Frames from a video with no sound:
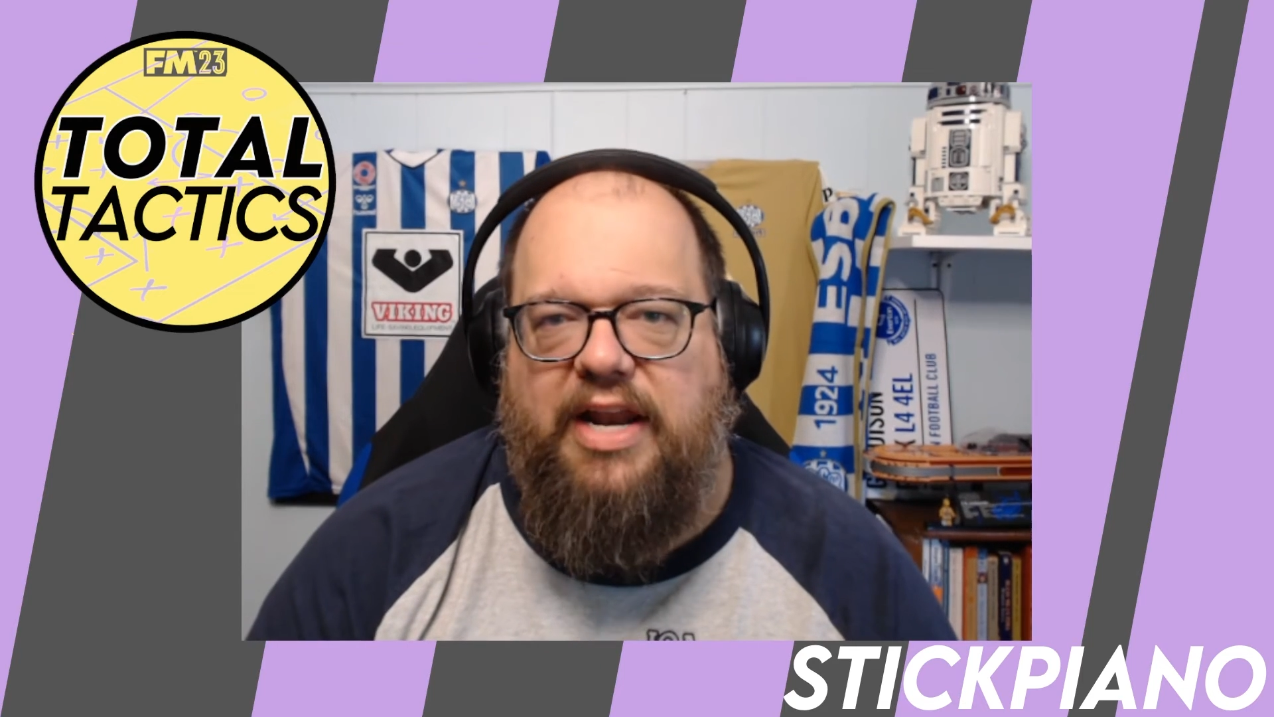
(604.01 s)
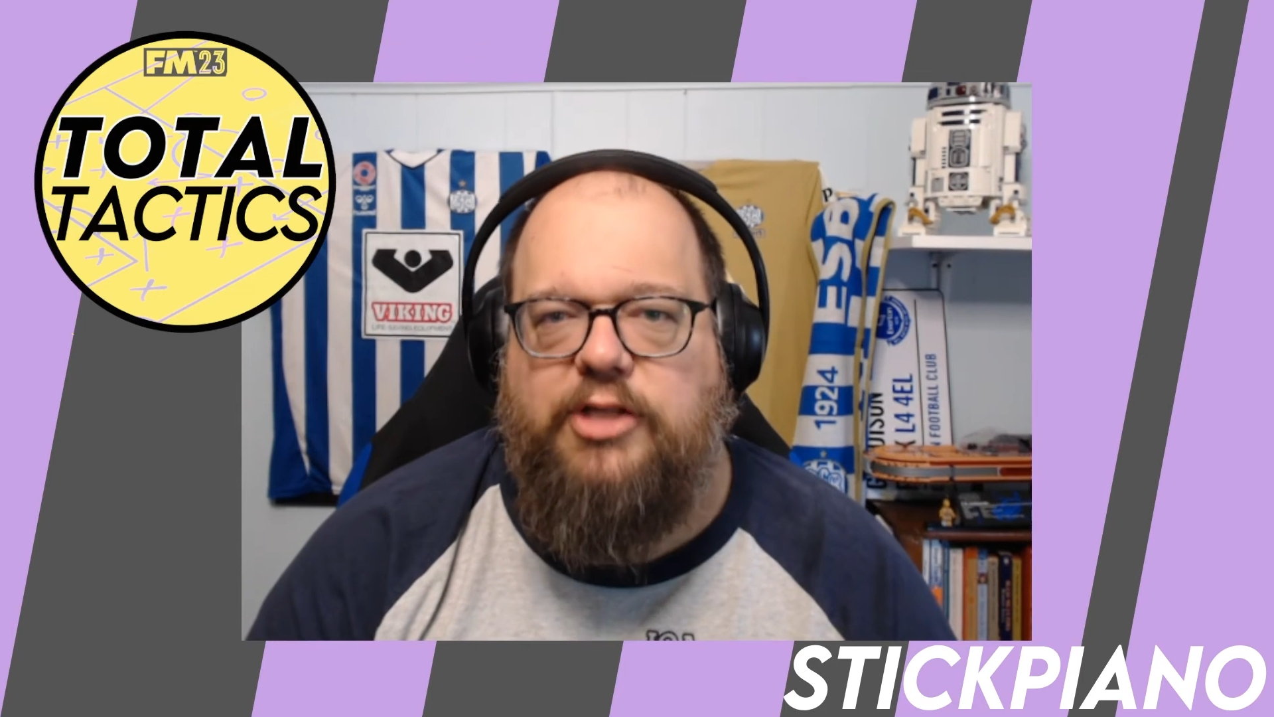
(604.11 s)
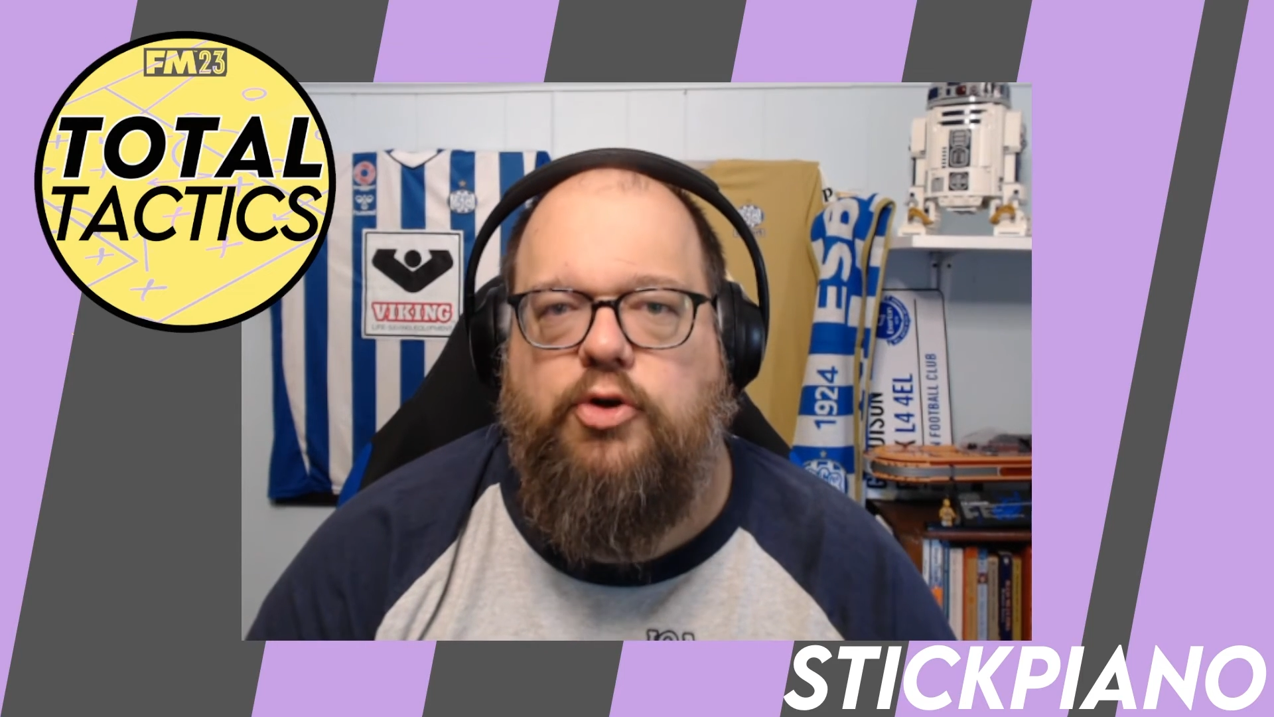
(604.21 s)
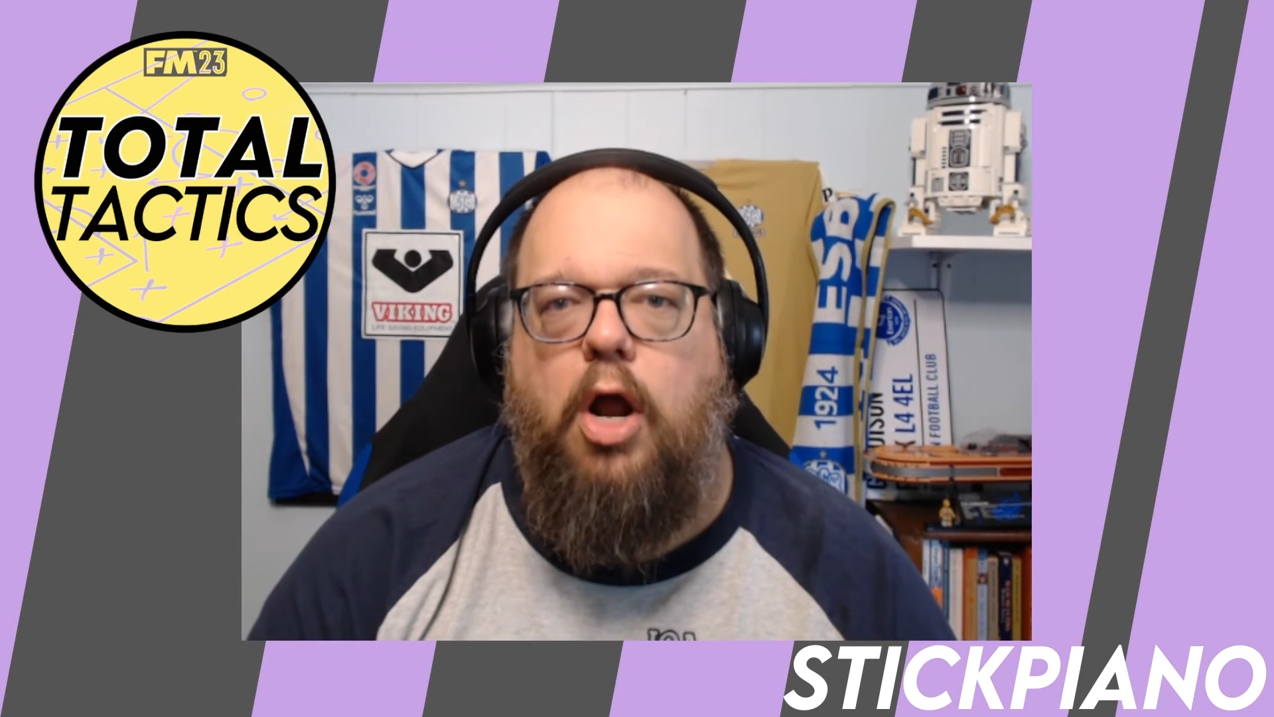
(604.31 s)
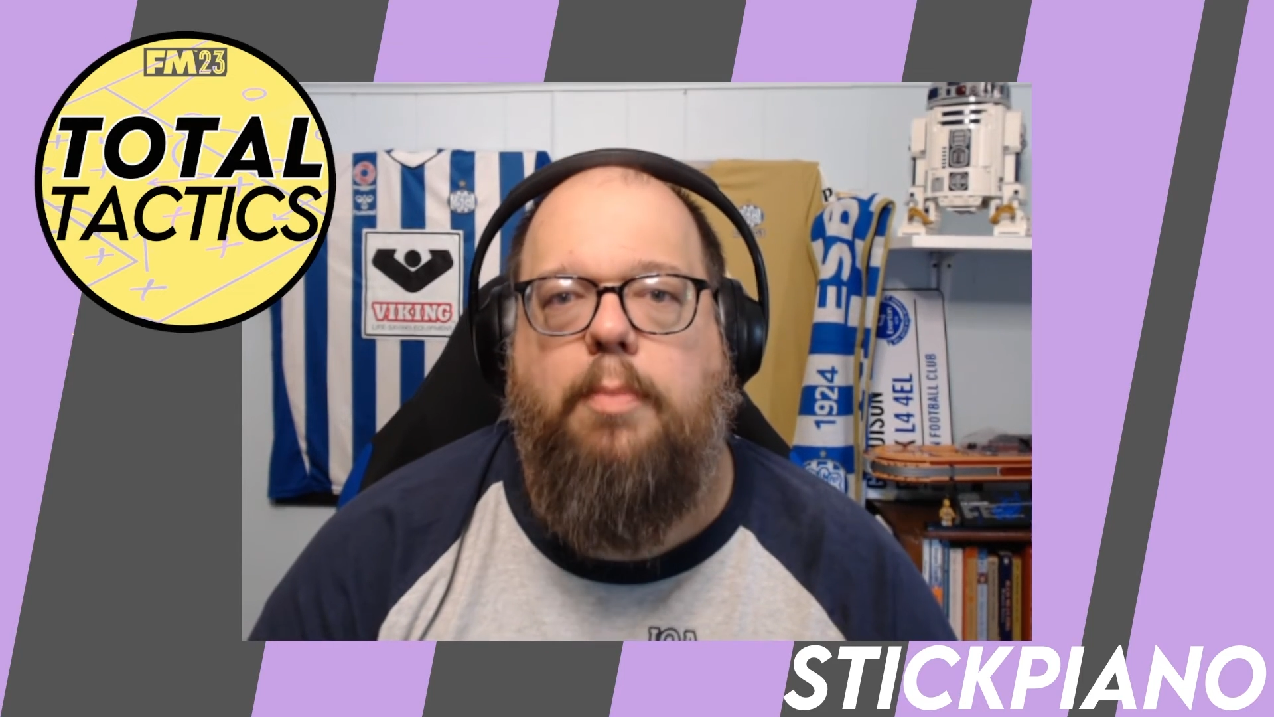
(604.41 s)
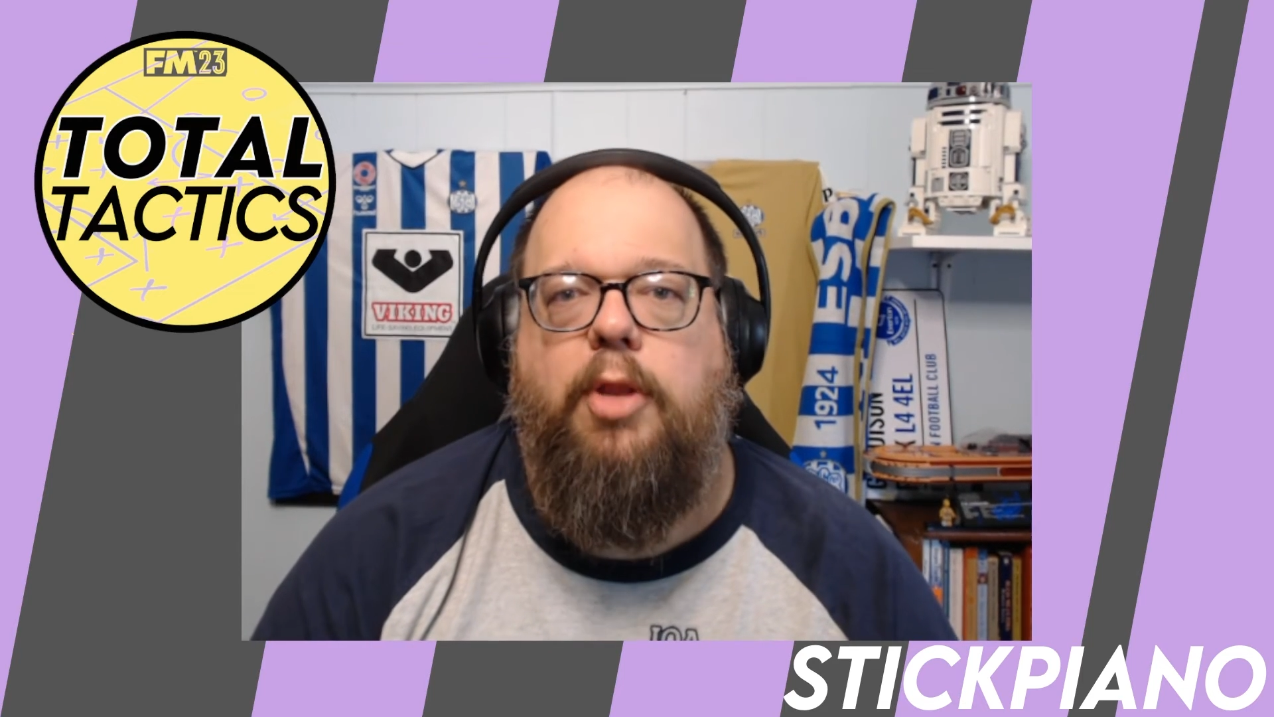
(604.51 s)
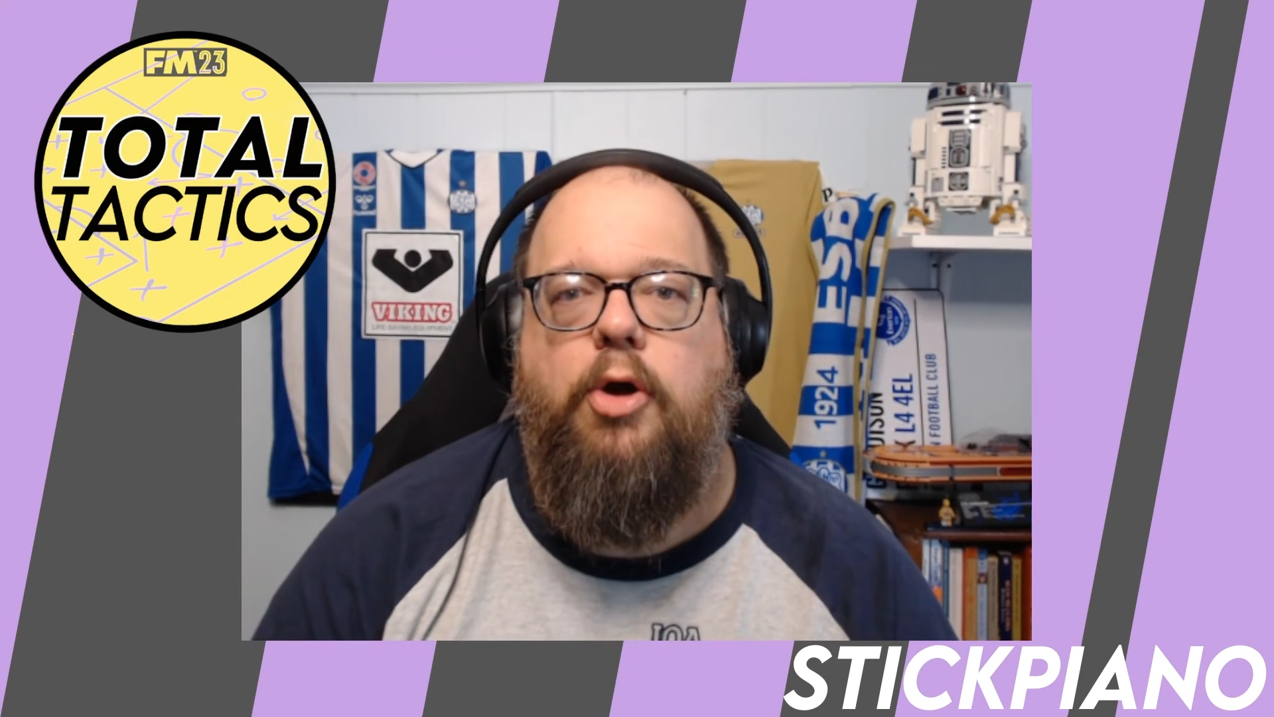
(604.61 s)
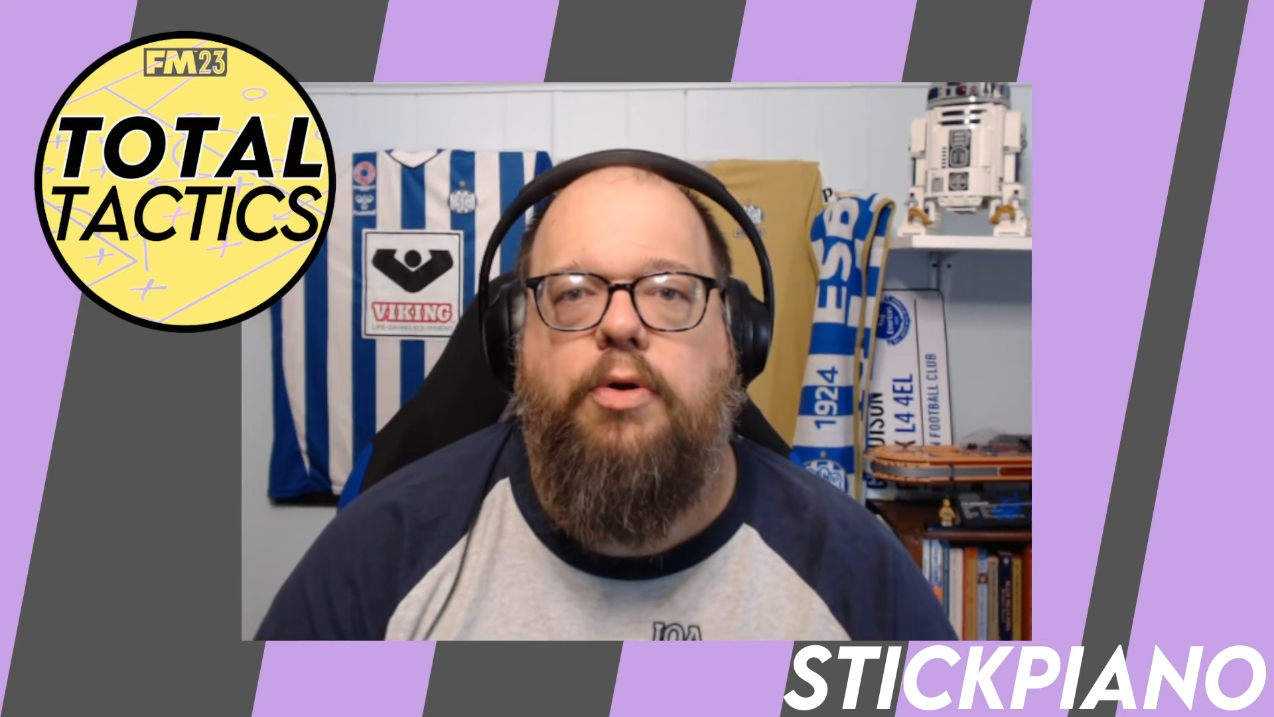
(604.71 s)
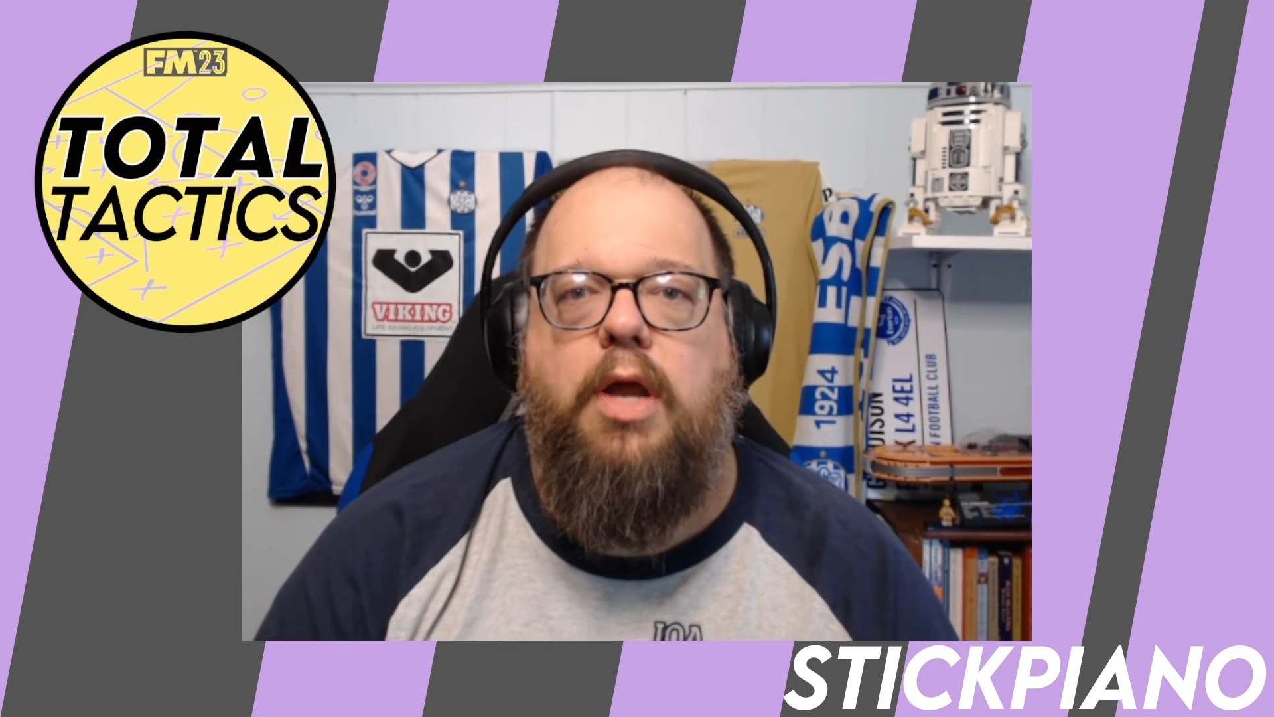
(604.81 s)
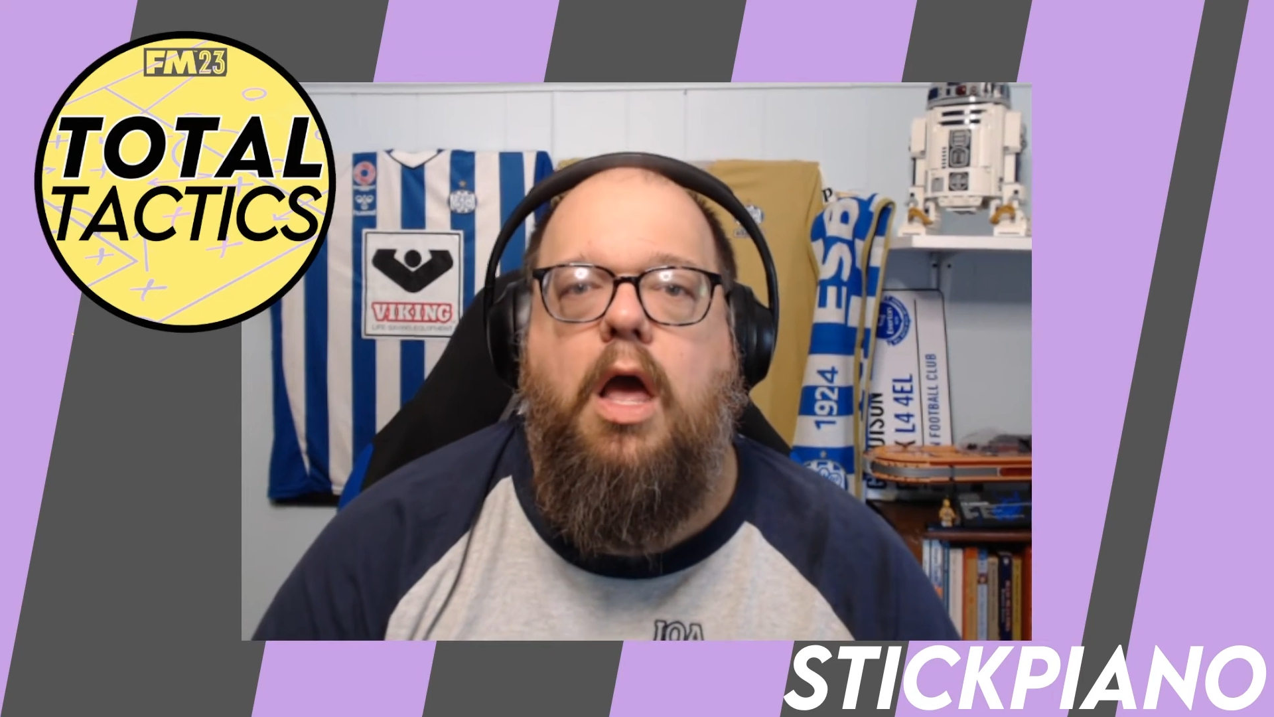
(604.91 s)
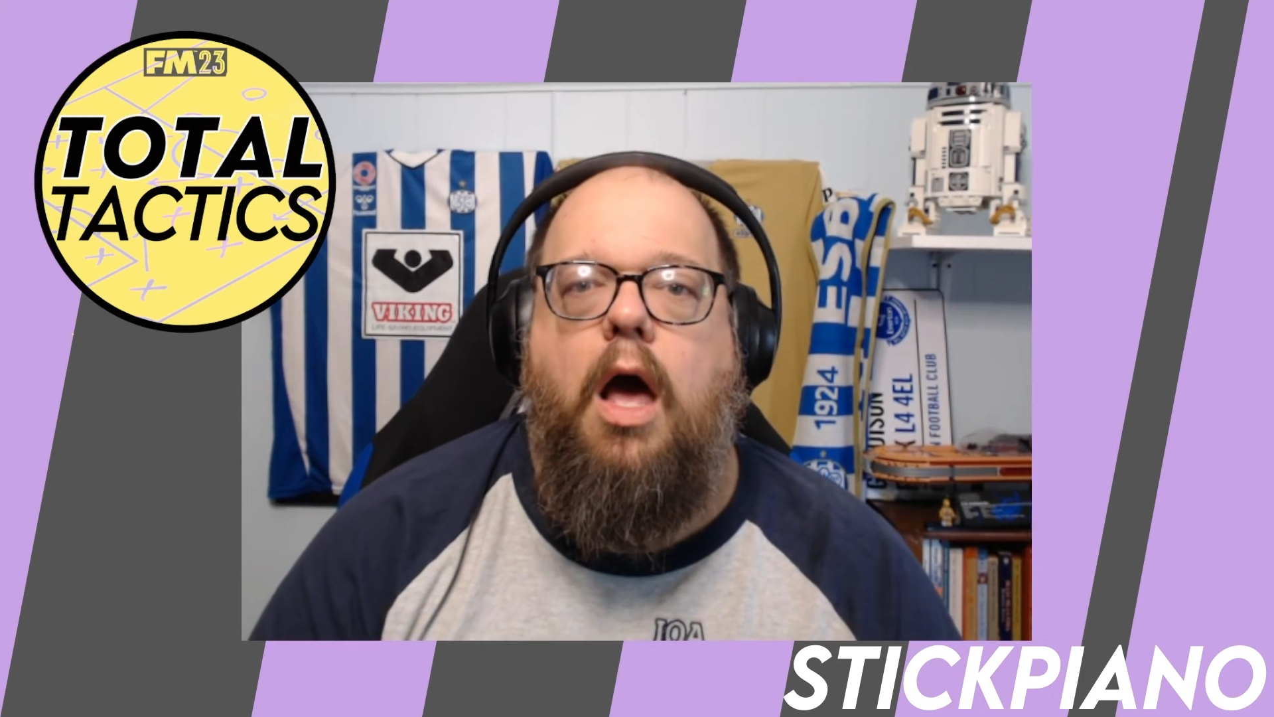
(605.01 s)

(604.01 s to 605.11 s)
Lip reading: extra upload